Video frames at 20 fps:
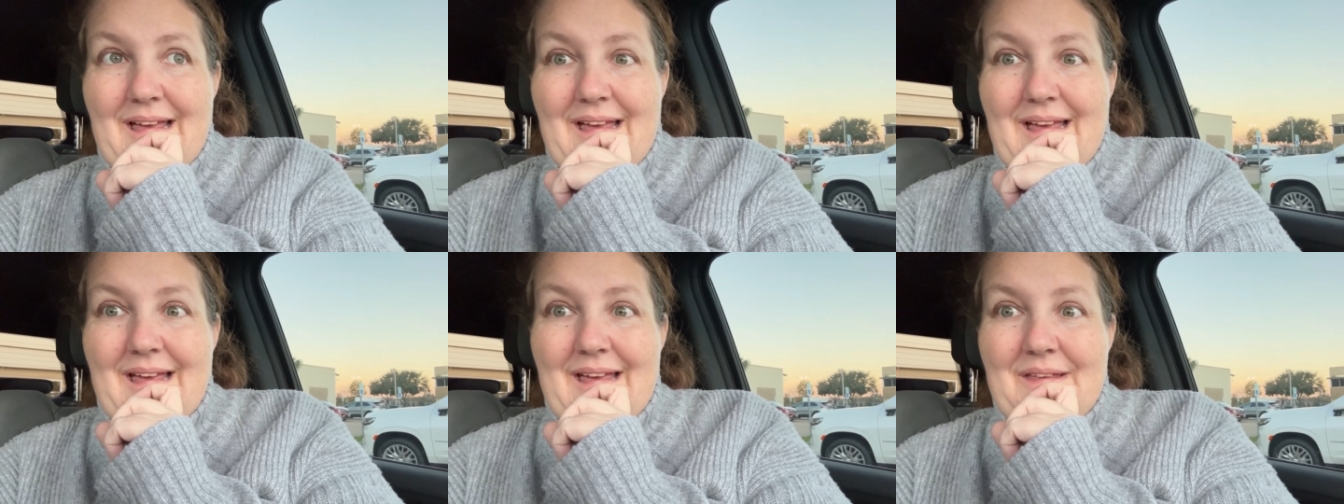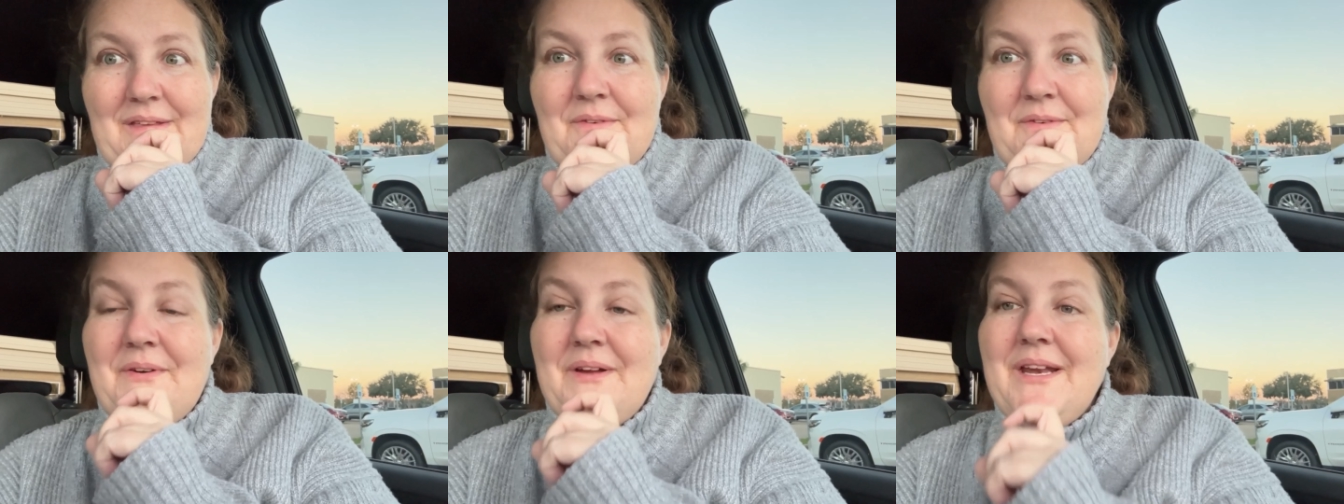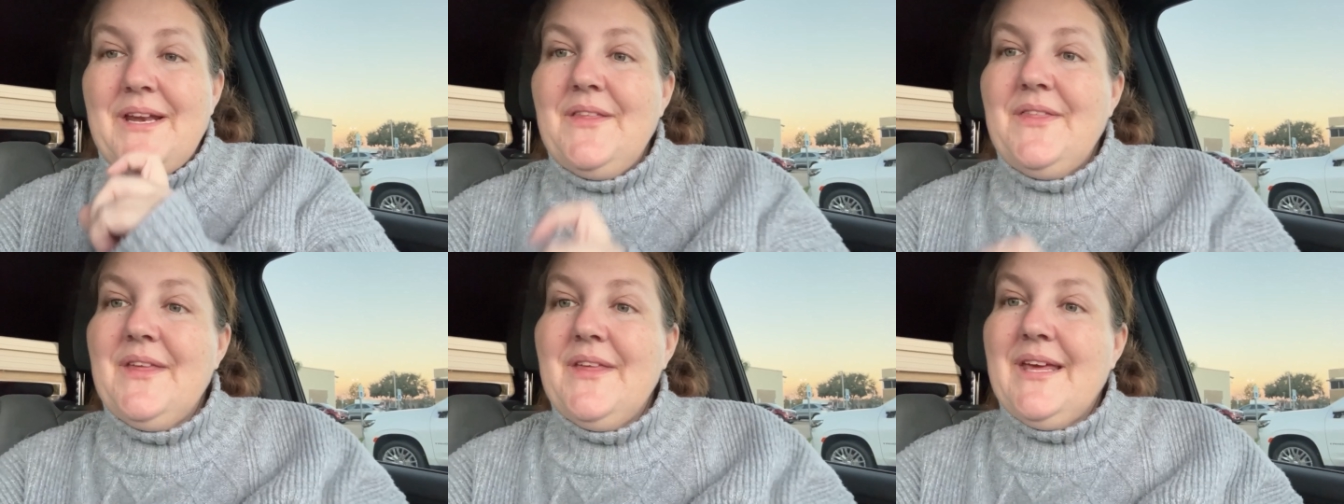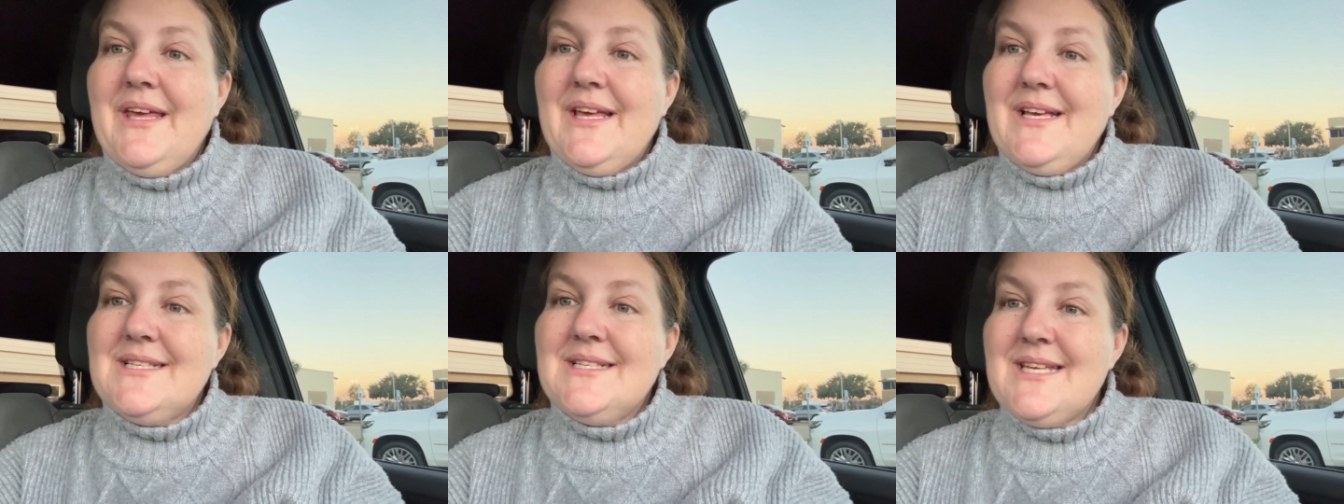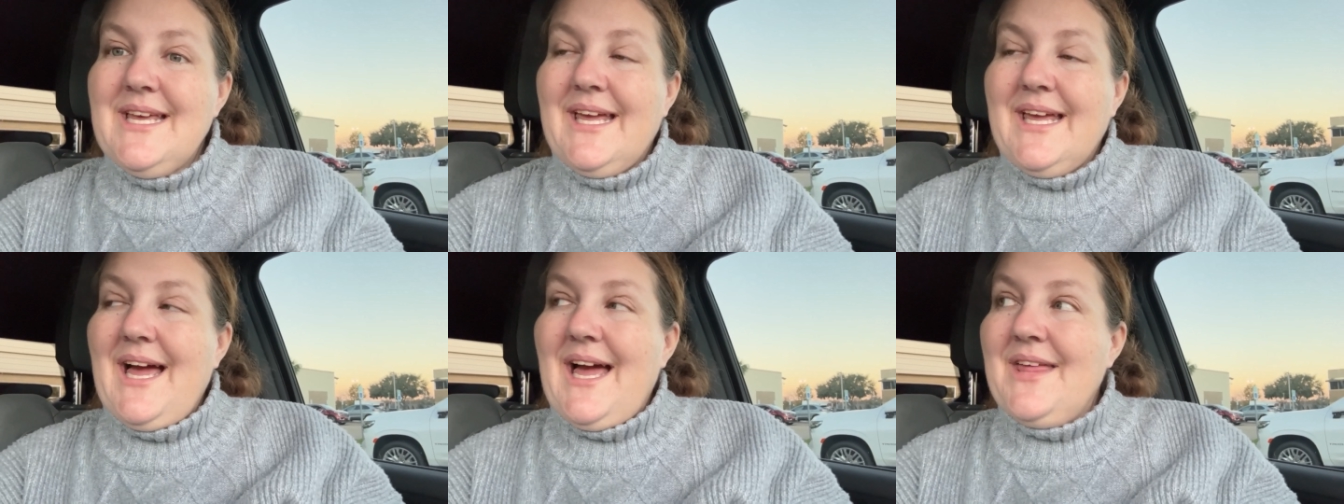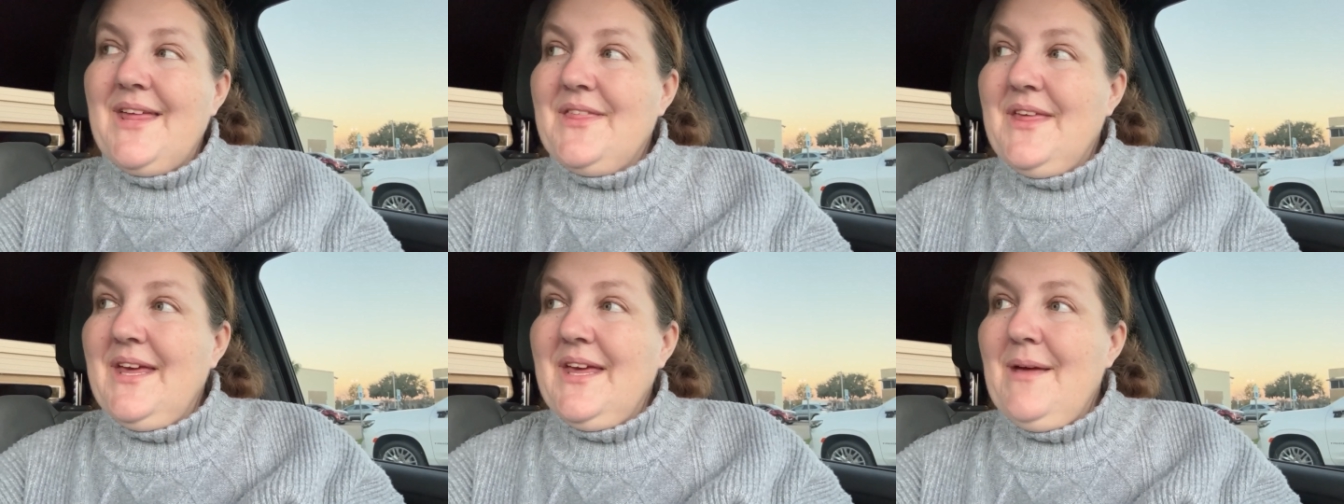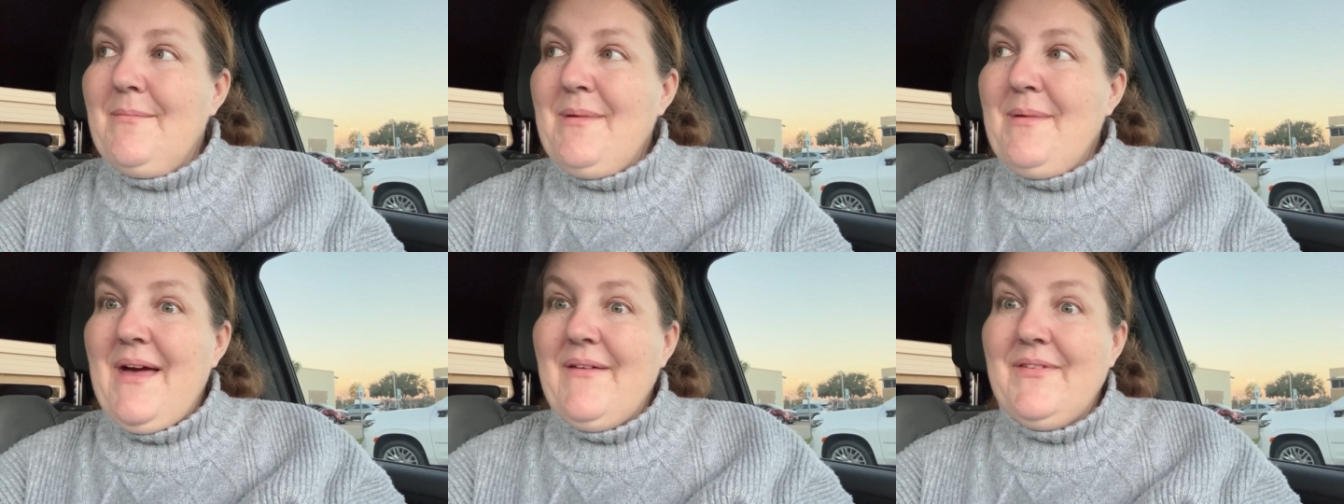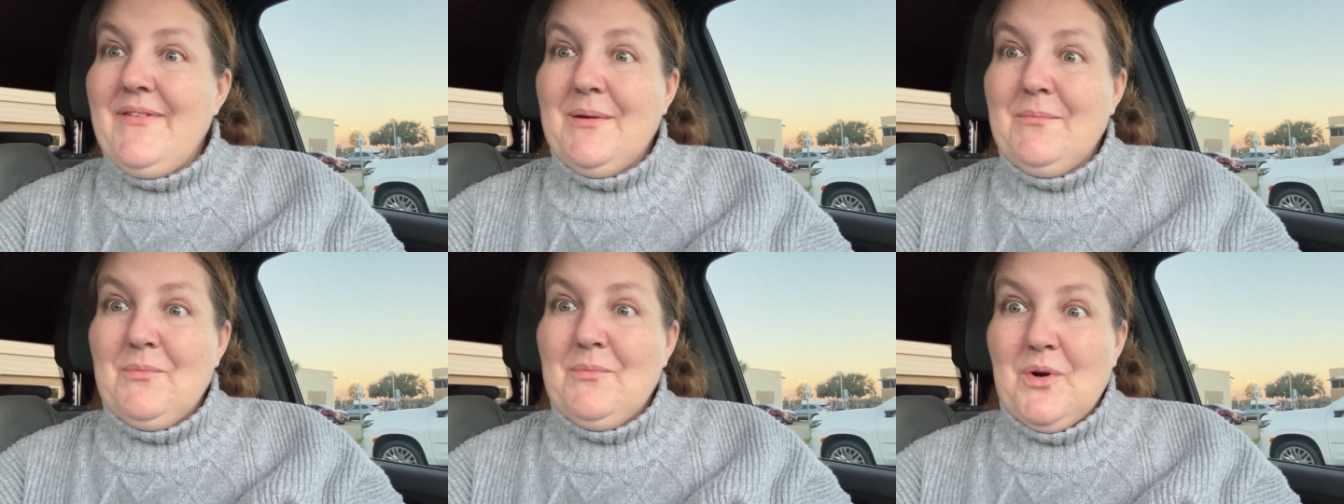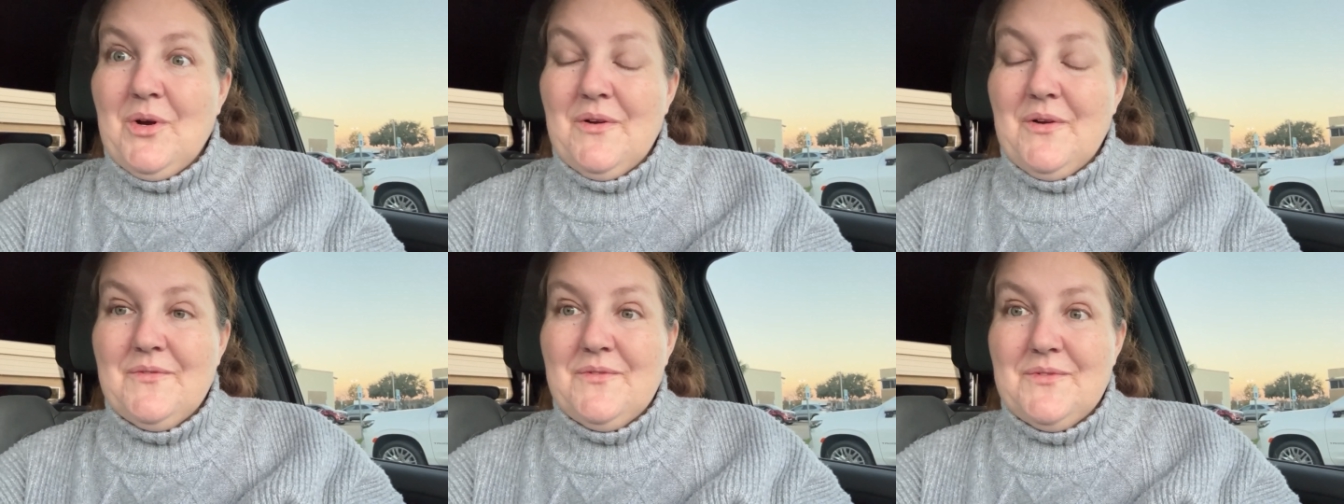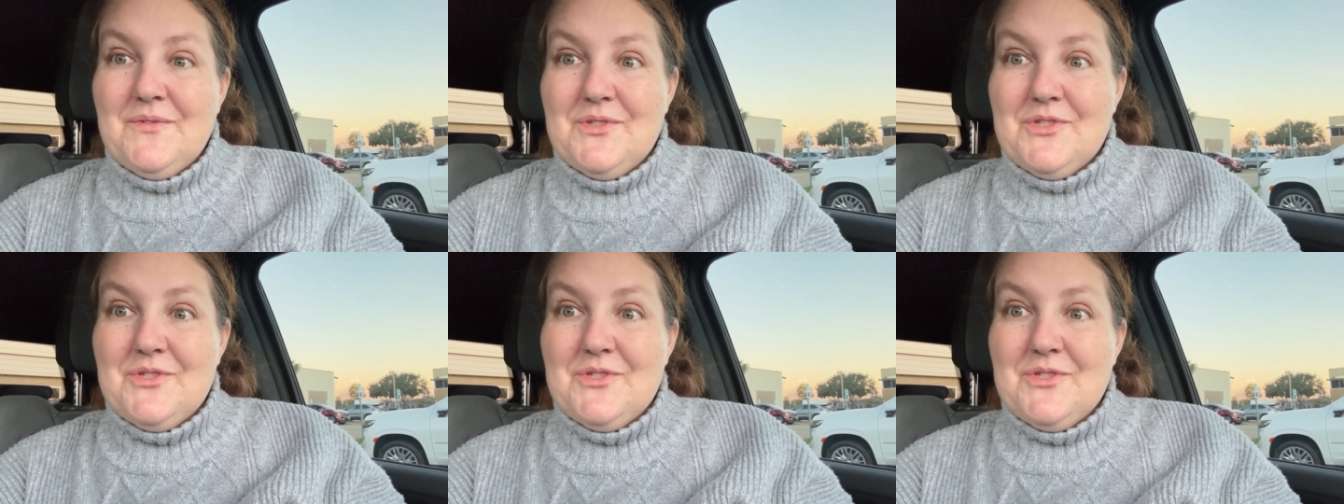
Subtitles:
the funny thing is, like, I think I'm having more